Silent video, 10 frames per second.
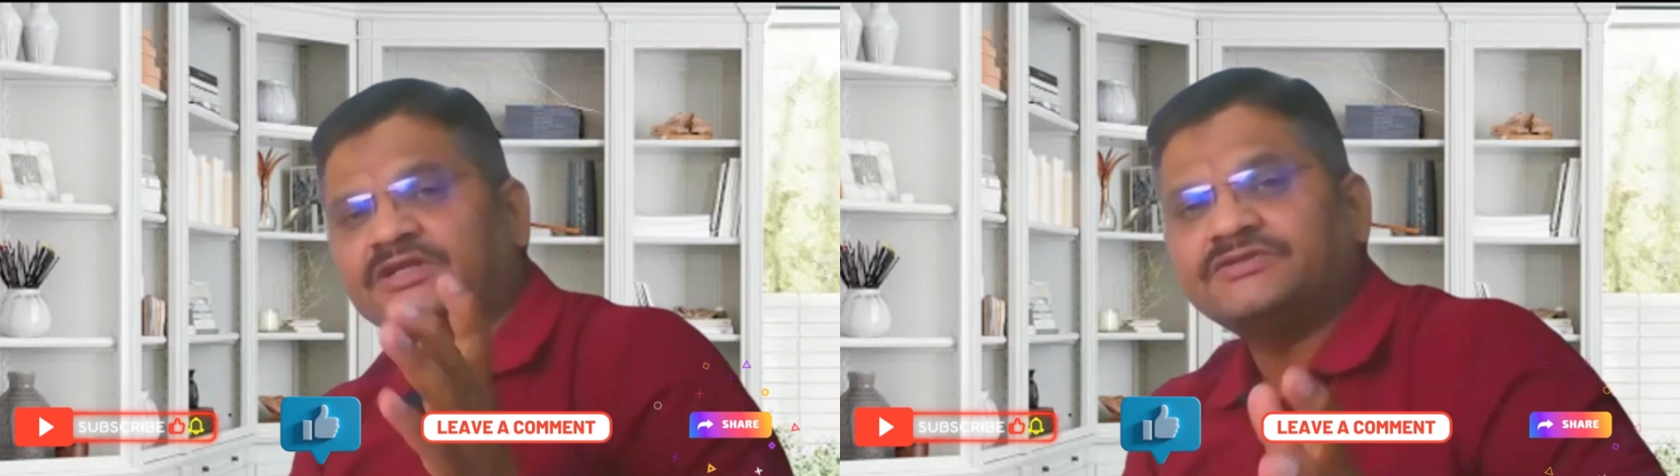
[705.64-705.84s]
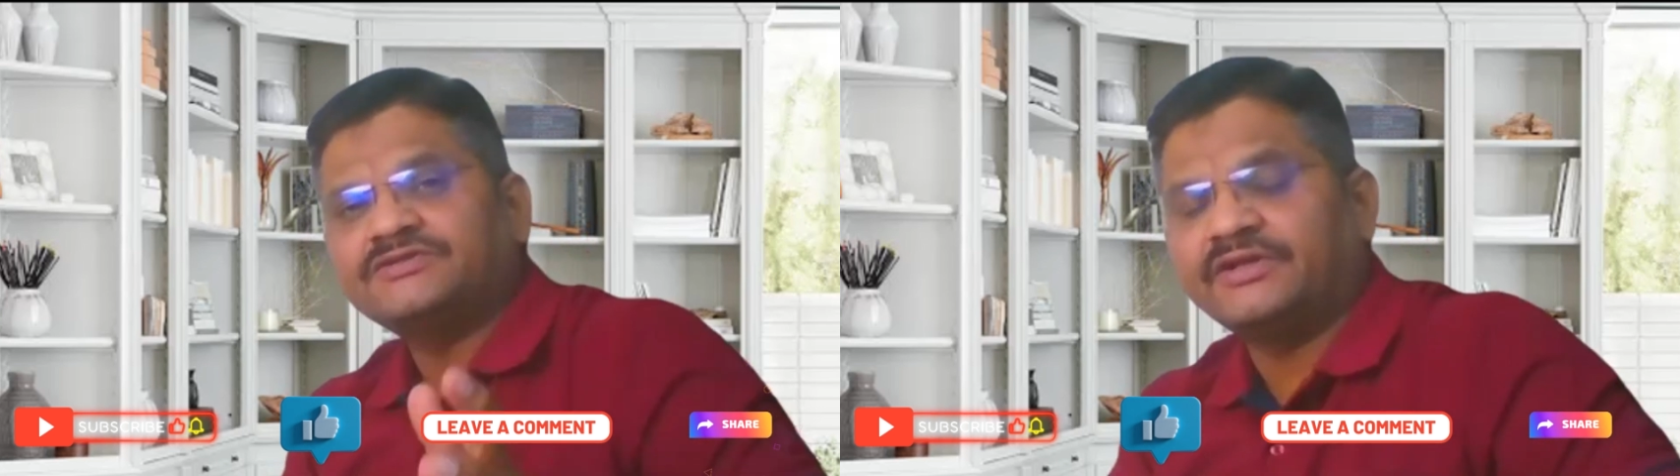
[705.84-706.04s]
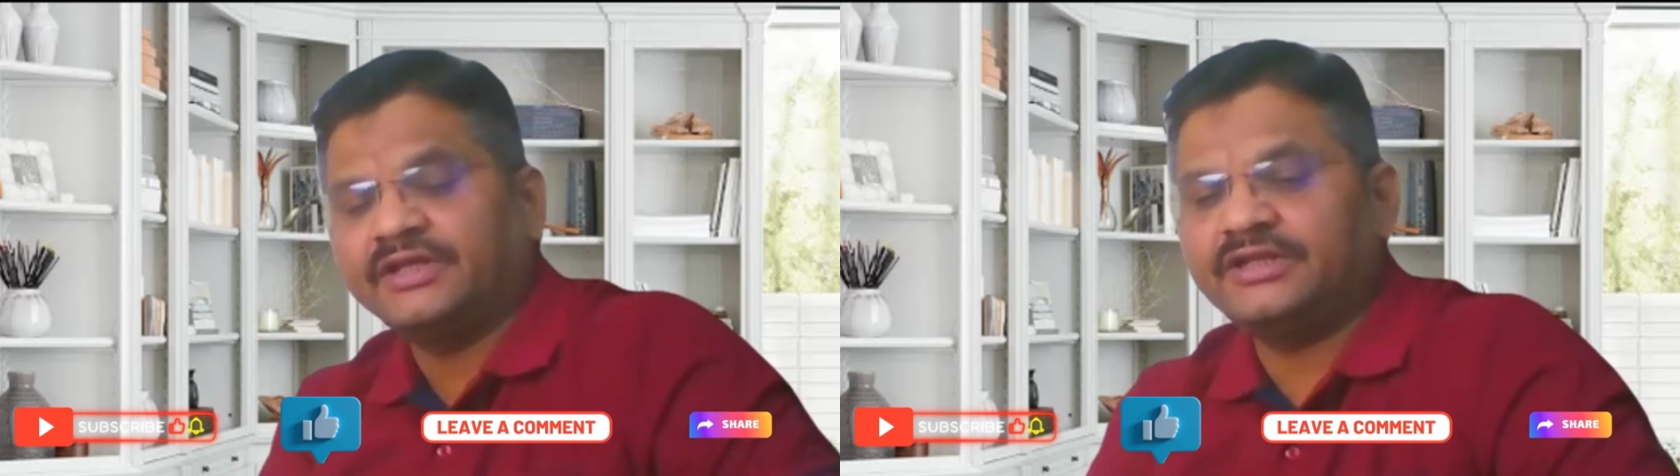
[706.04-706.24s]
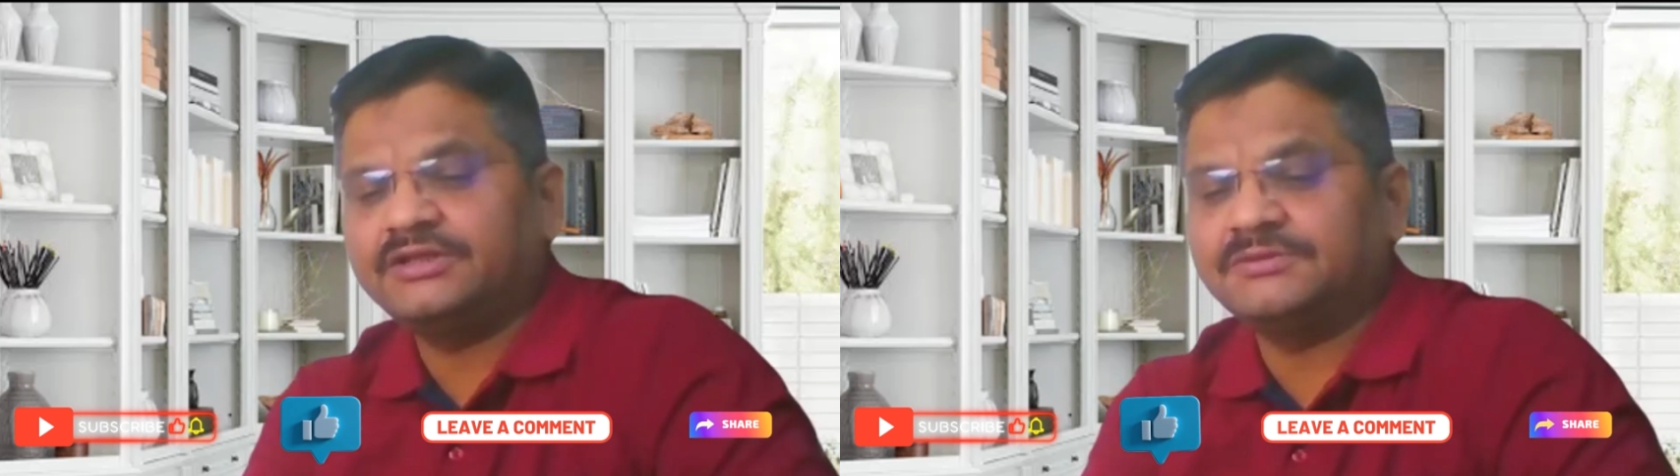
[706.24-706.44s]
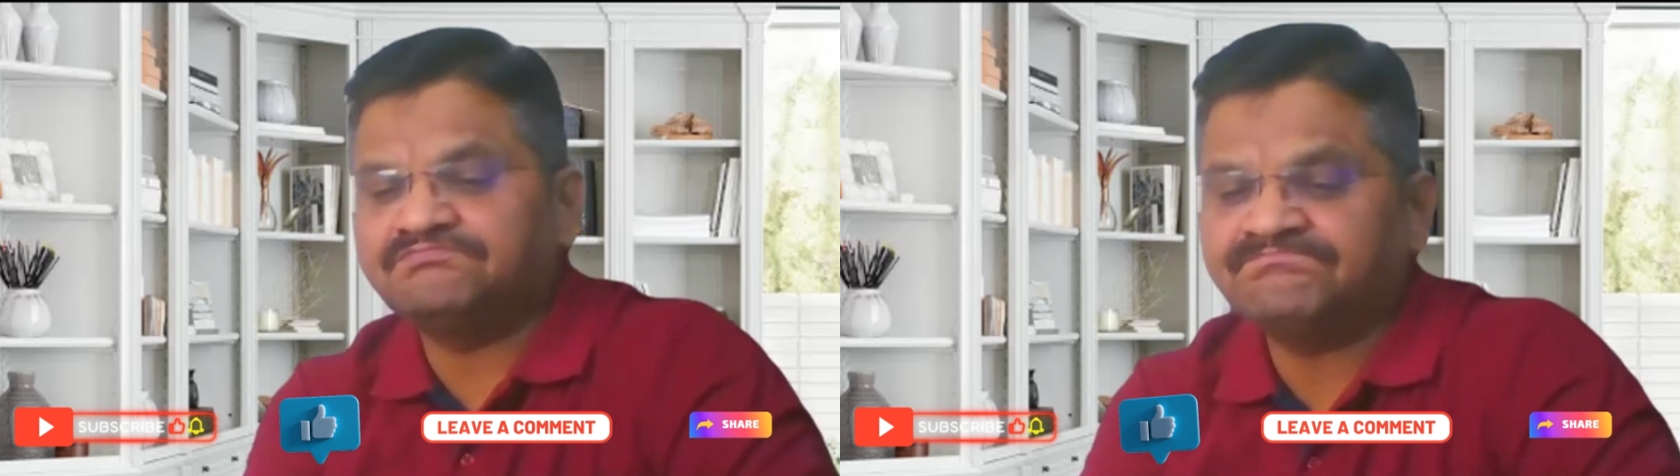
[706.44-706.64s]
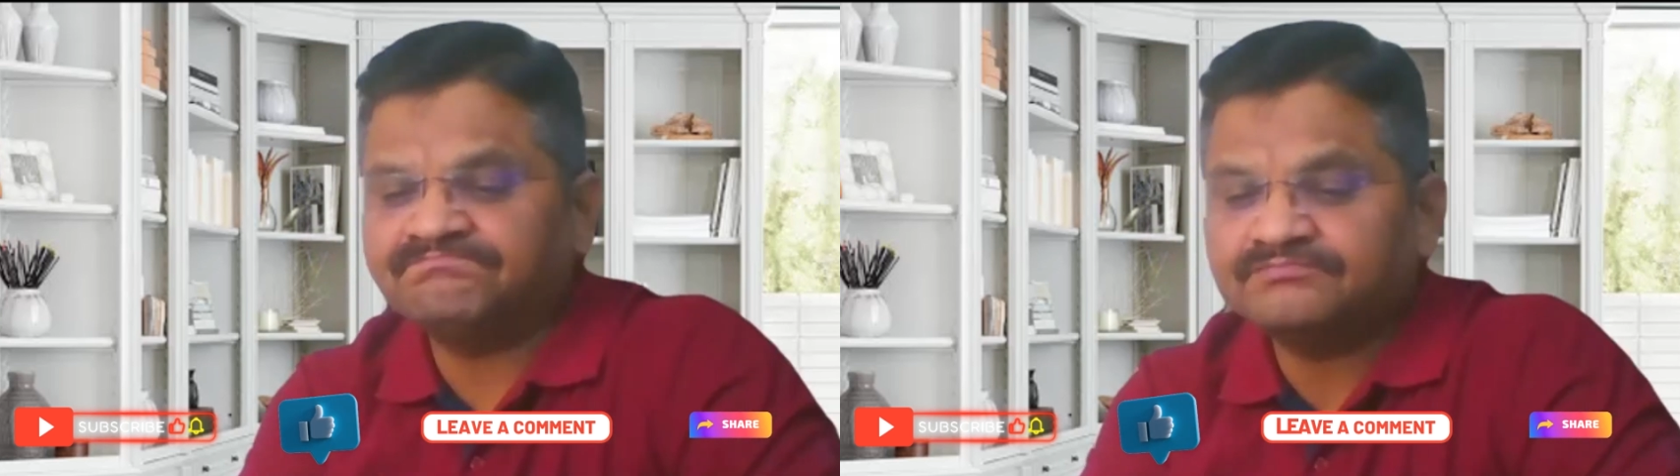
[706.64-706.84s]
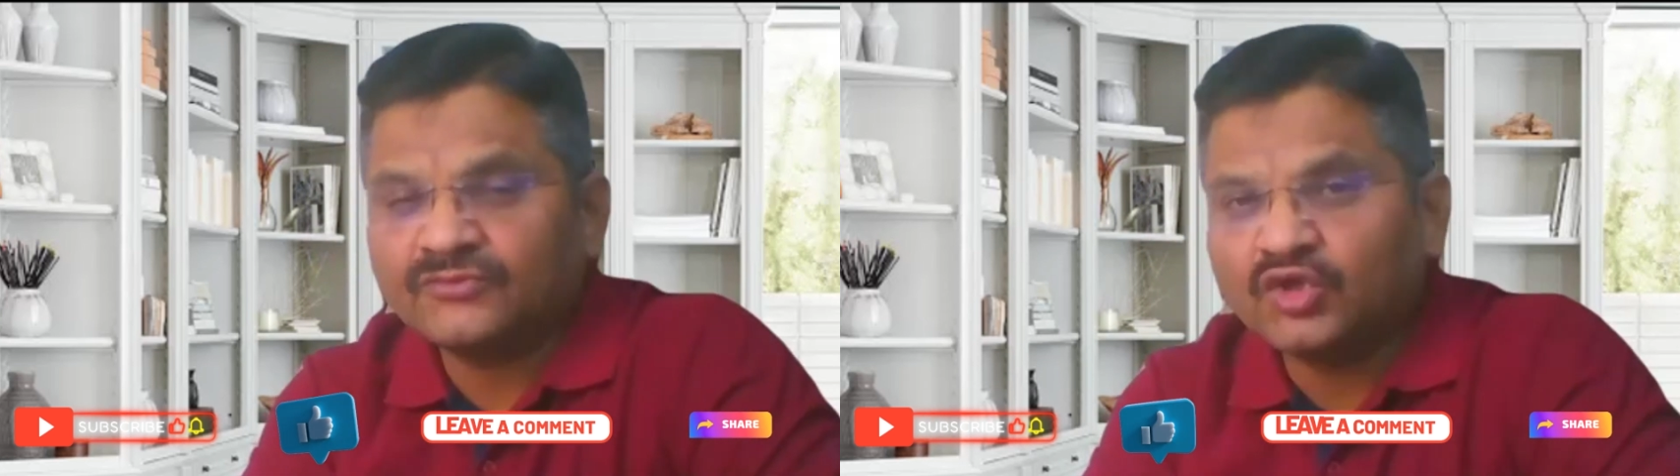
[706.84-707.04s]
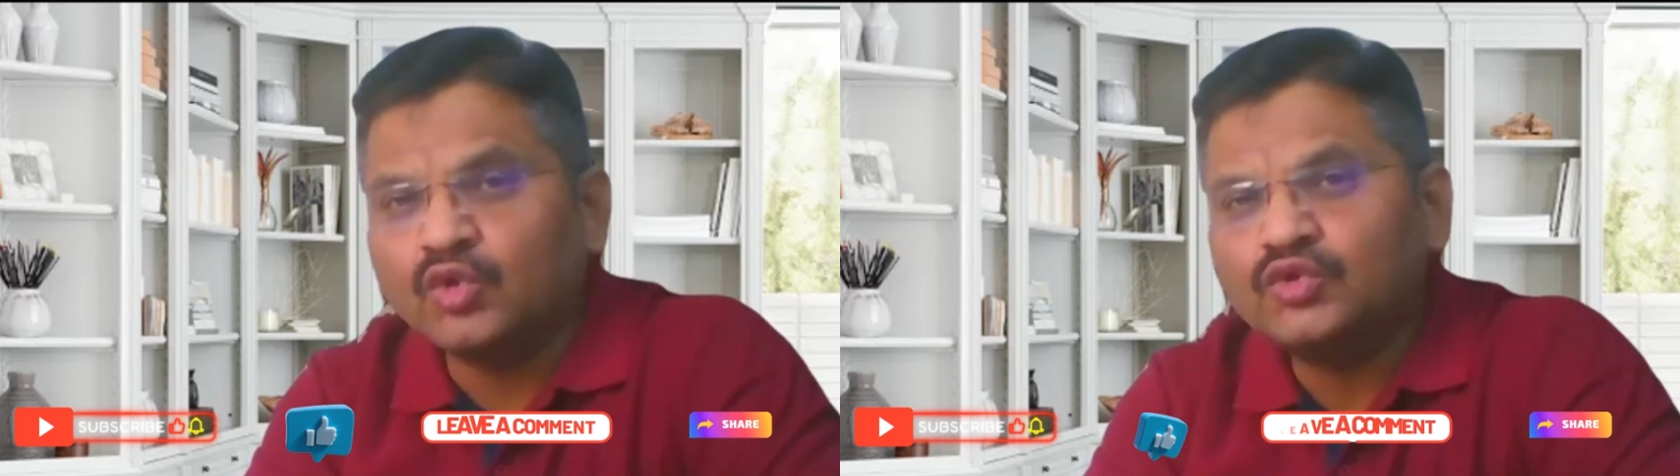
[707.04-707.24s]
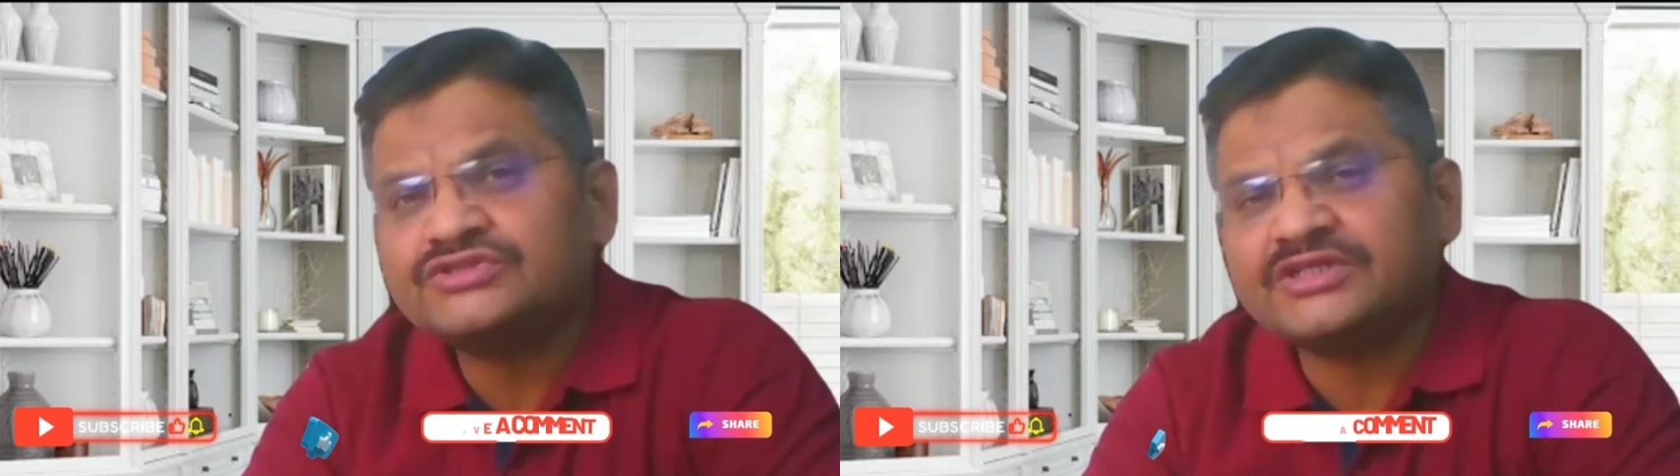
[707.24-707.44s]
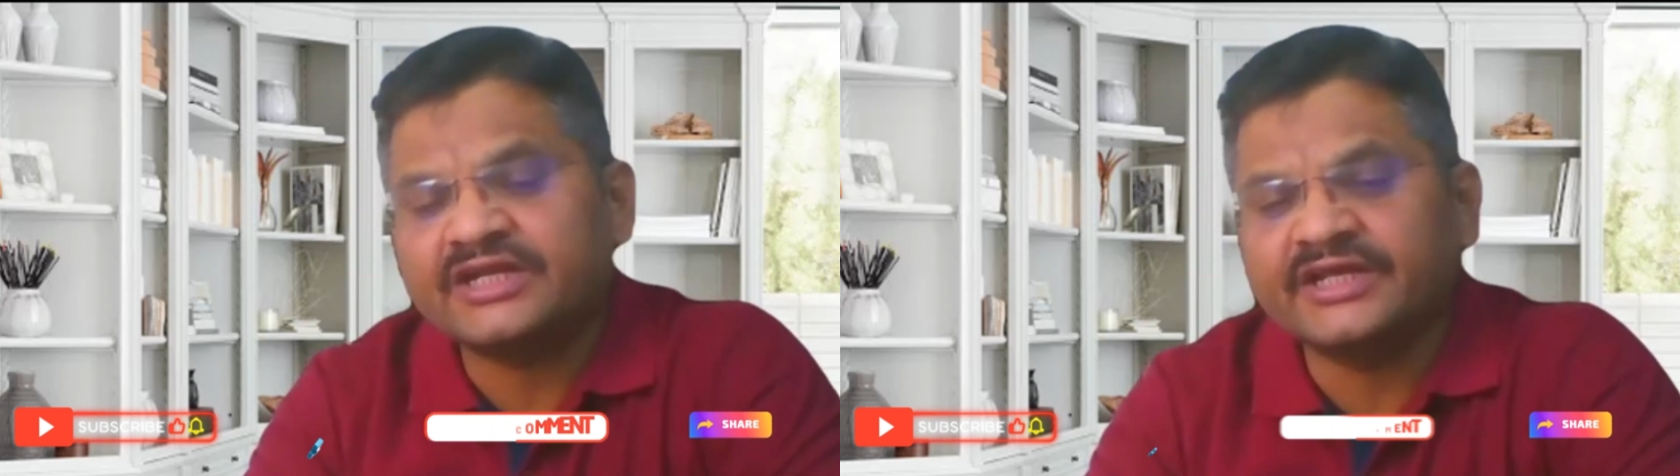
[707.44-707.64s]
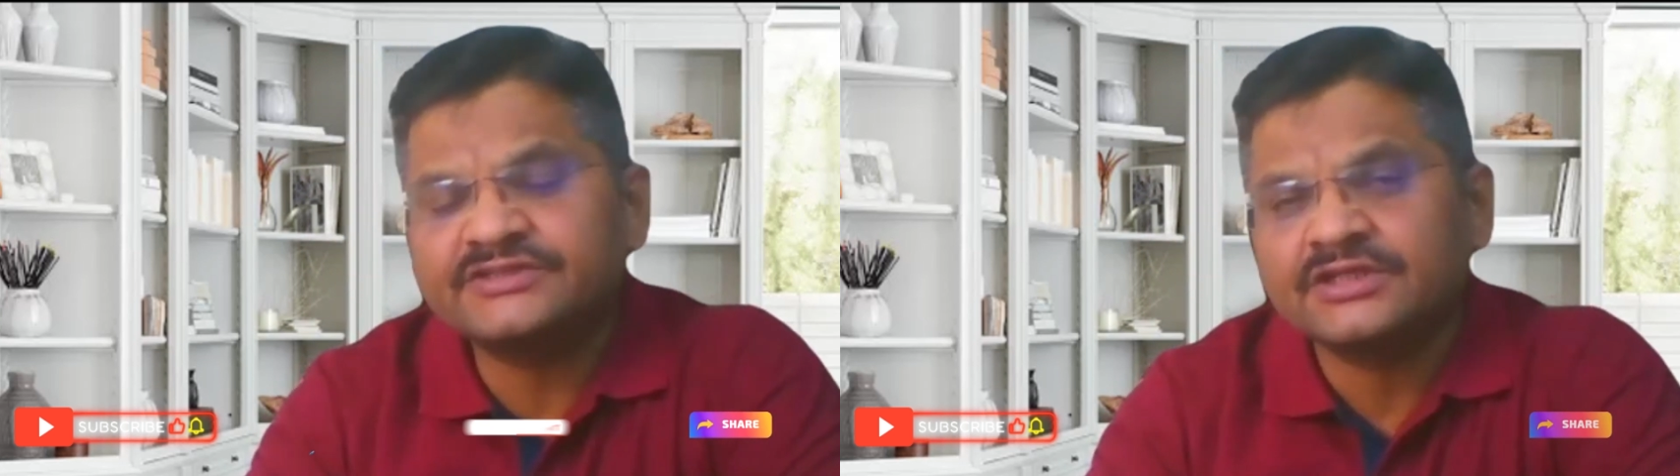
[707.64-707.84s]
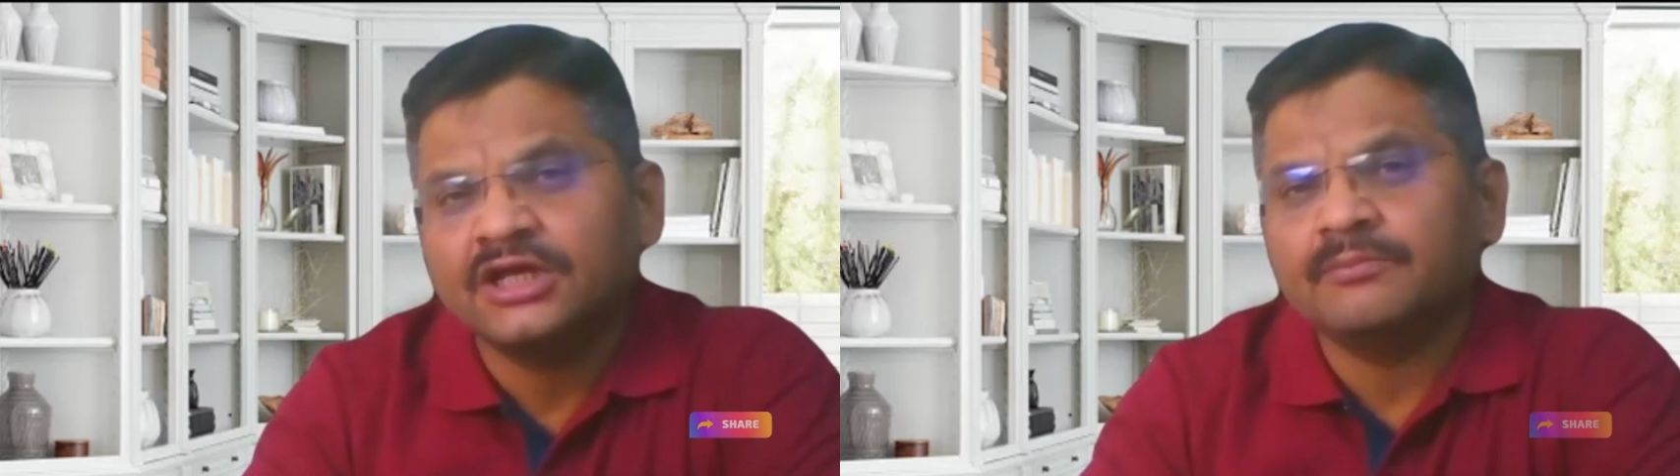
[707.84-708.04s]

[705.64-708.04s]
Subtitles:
is a really good studies.